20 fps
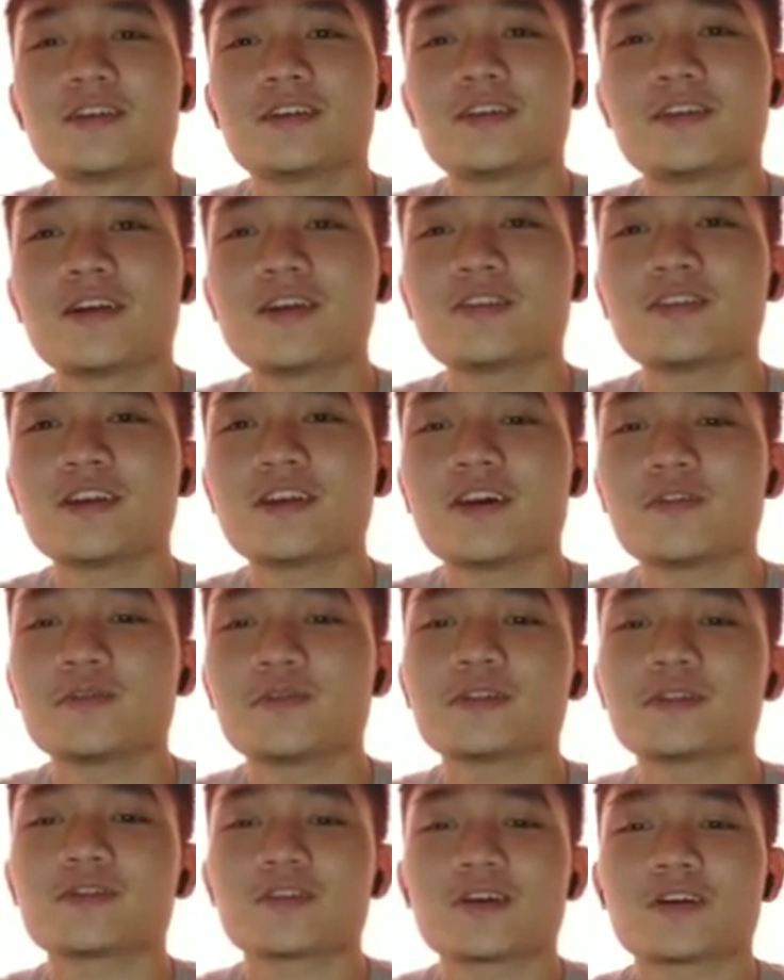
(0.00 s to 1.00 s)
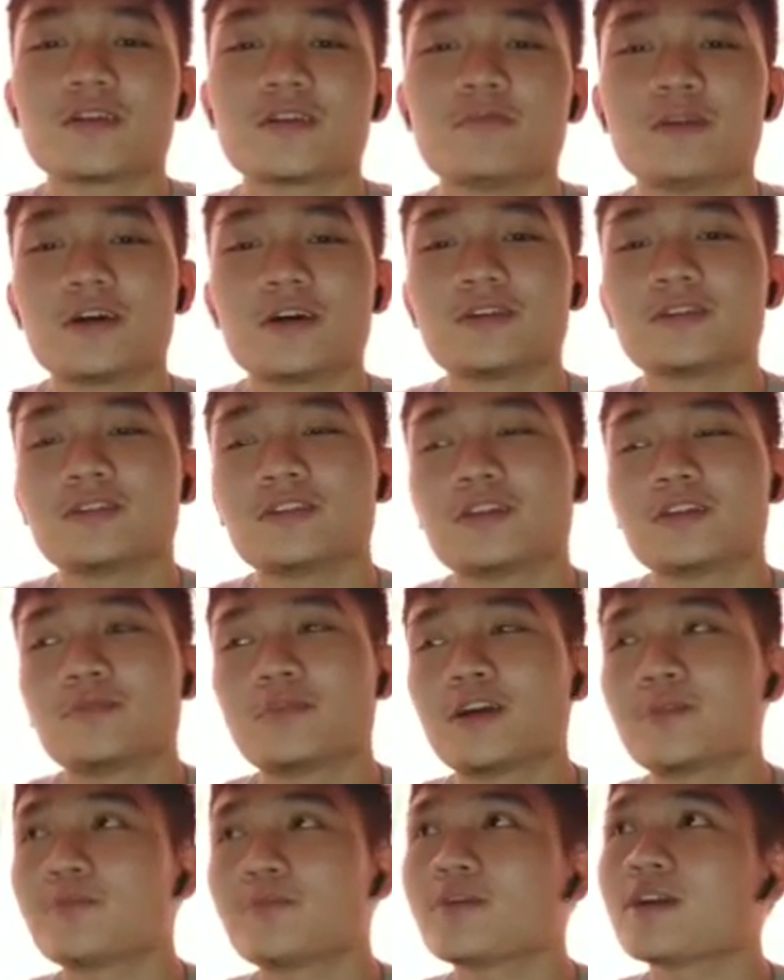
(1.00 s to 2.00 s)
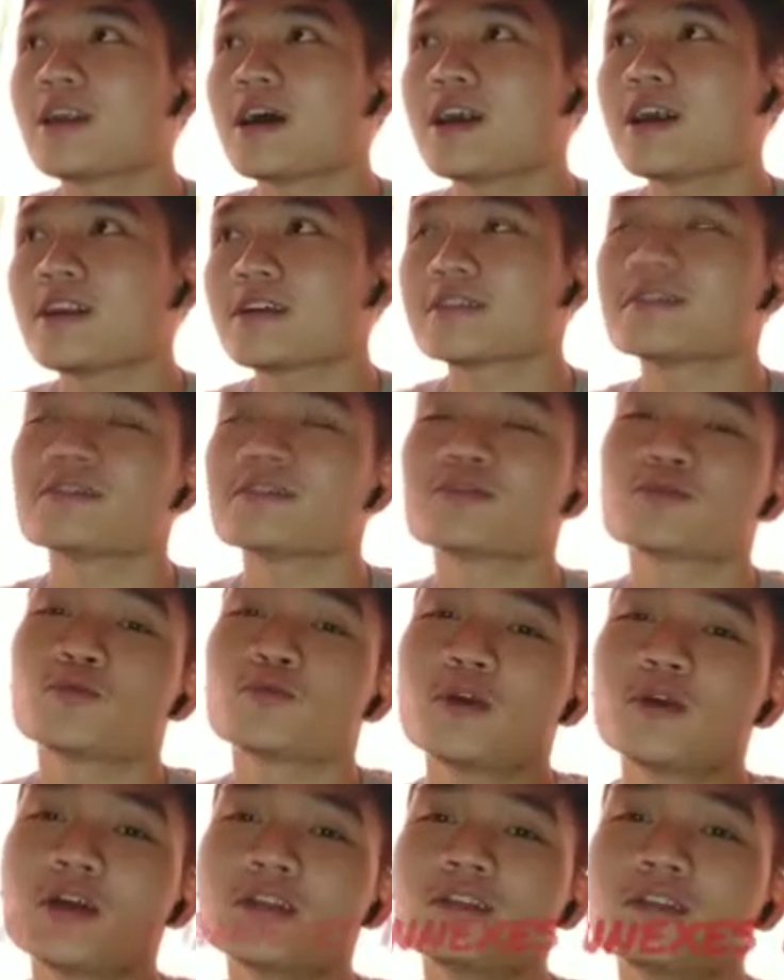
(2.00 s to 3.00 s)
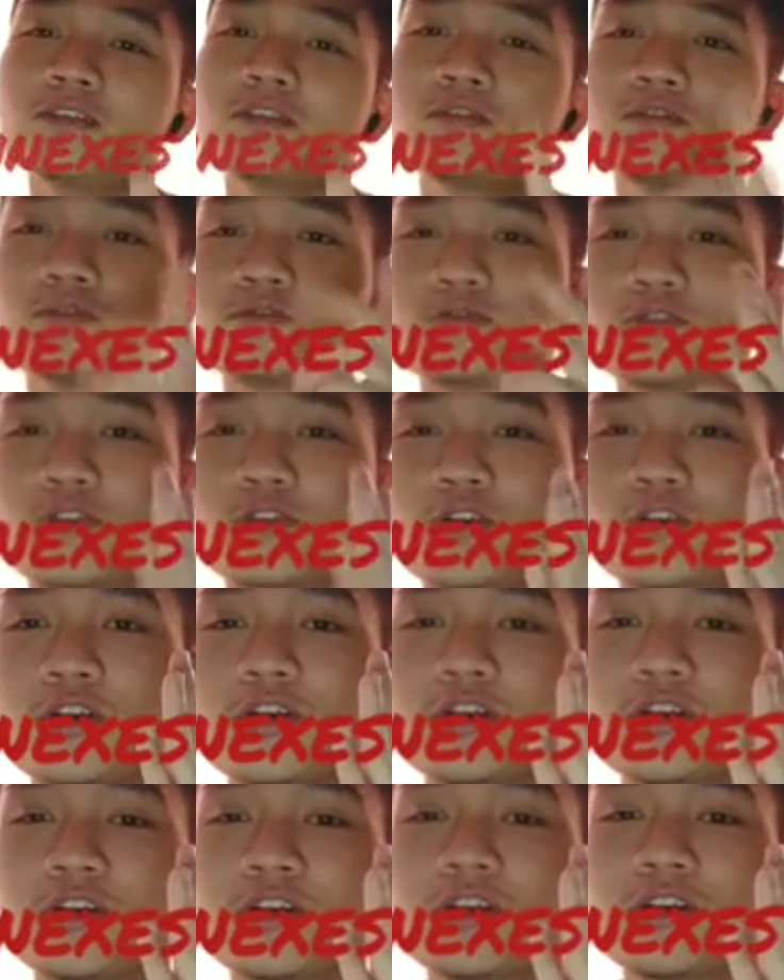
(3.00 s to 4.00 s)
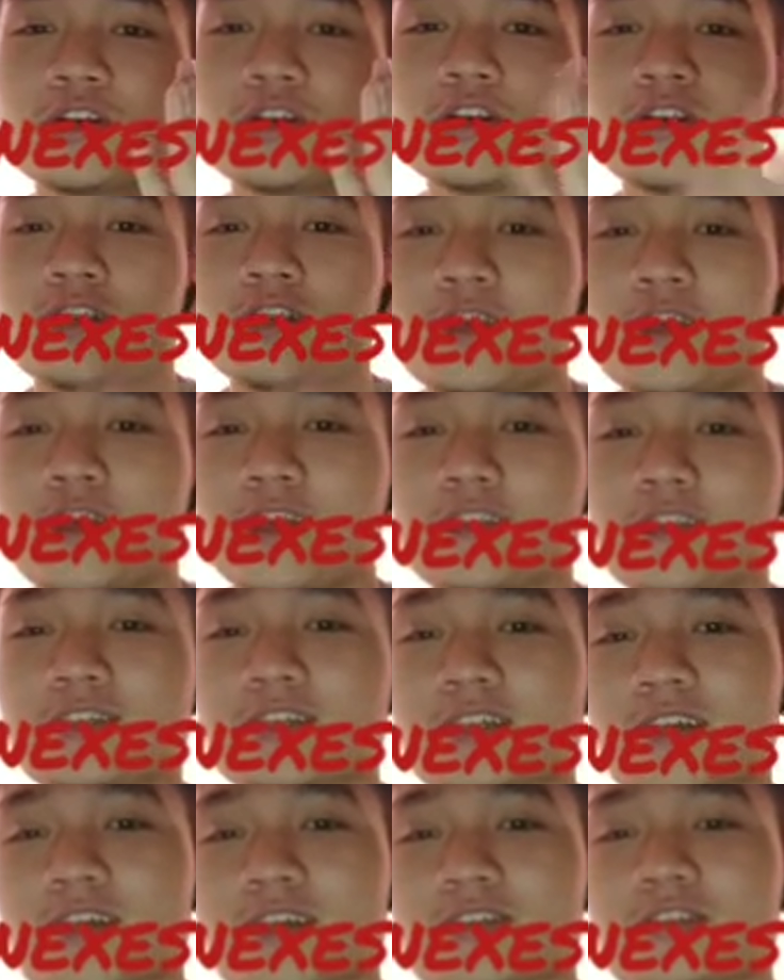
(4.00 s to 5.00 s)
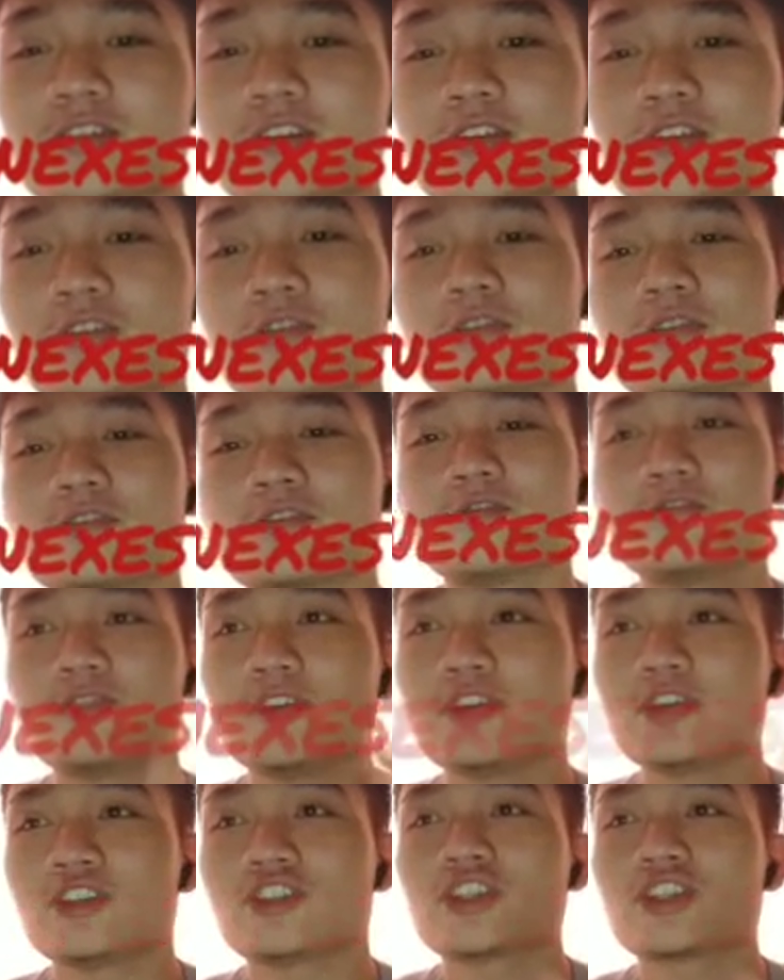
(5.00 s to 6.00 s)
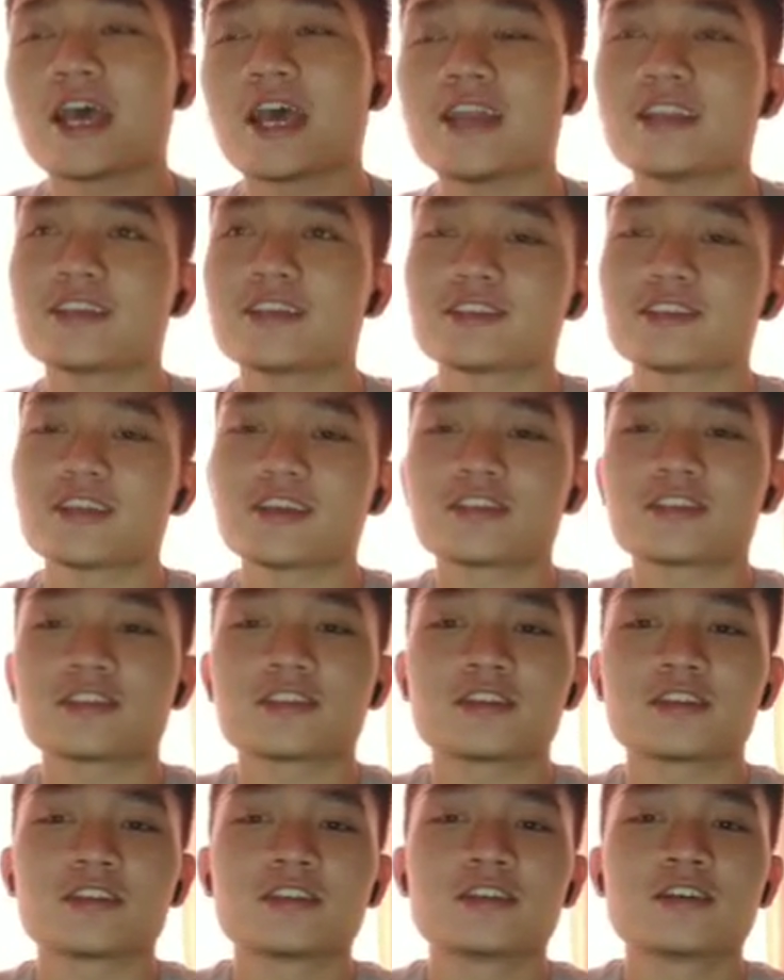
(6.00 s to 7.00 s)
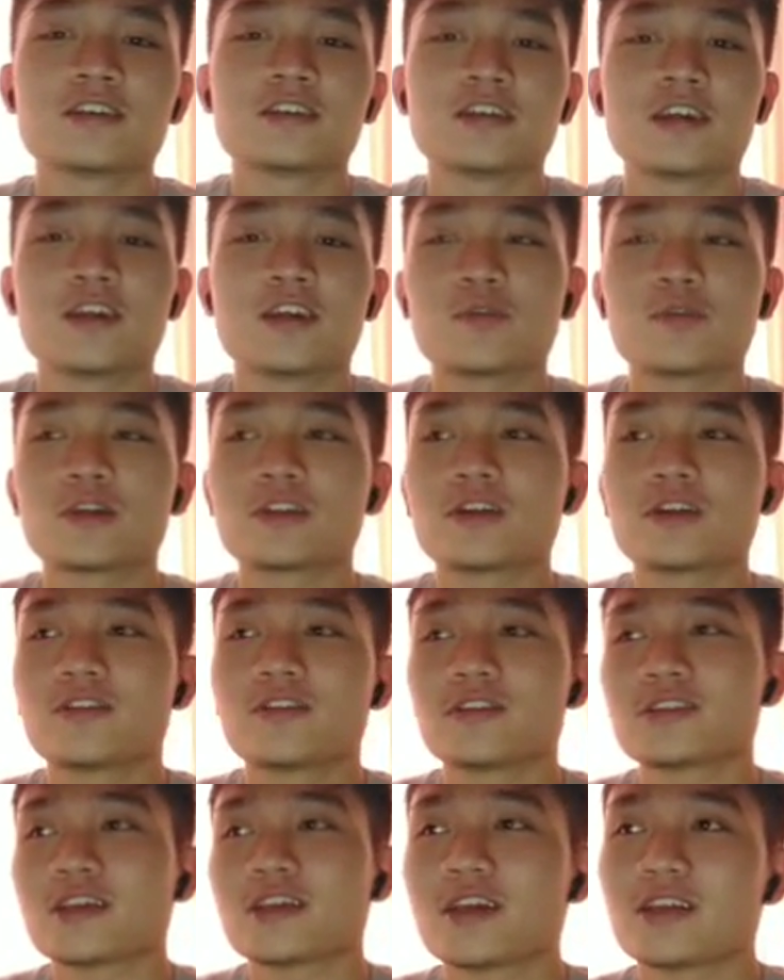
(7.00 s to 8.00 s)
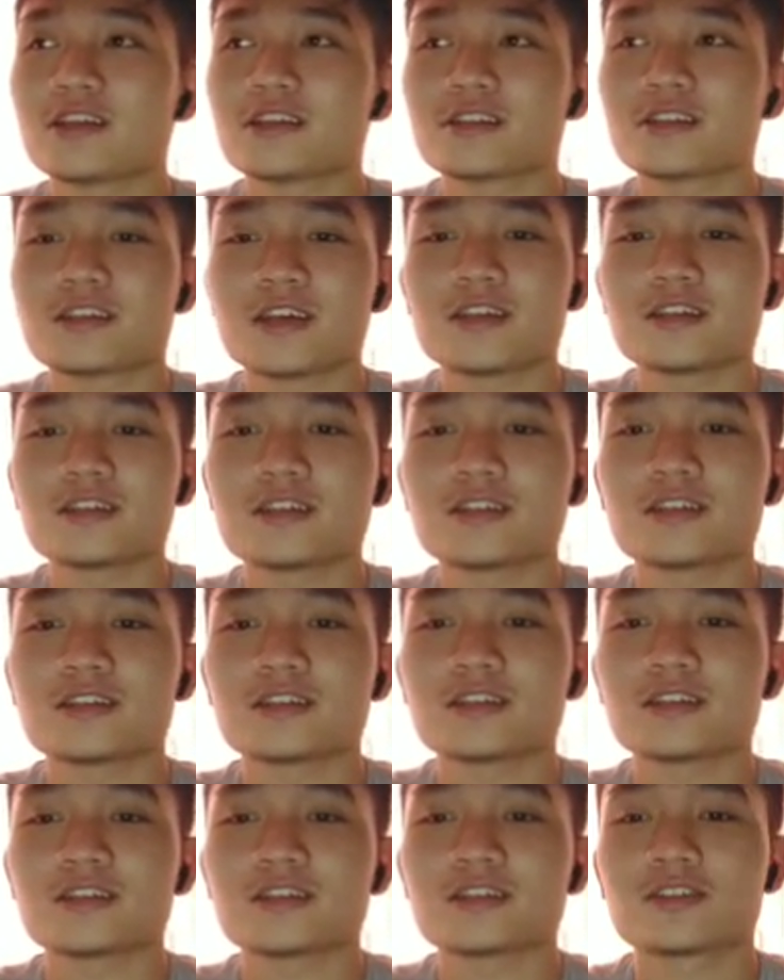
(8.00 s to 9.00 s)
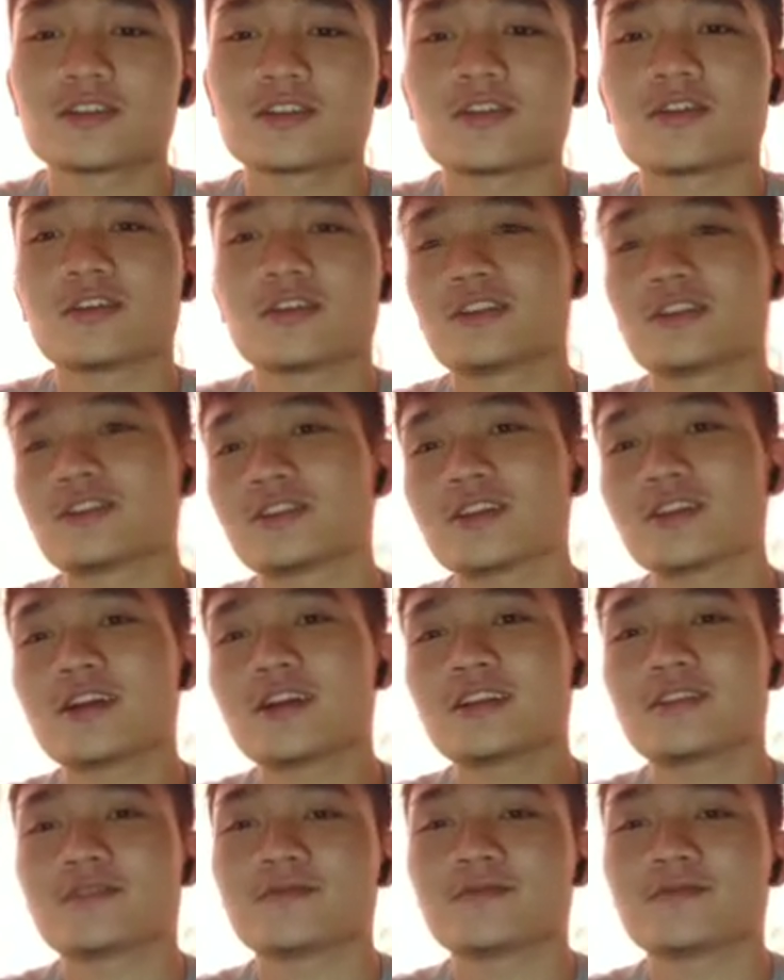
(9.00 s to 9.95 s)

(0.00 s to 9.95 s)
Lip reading: Right now we will talk about the marble annexes 1 to 4 and discuss the role of each annexes and what are these annexes. So, let's start.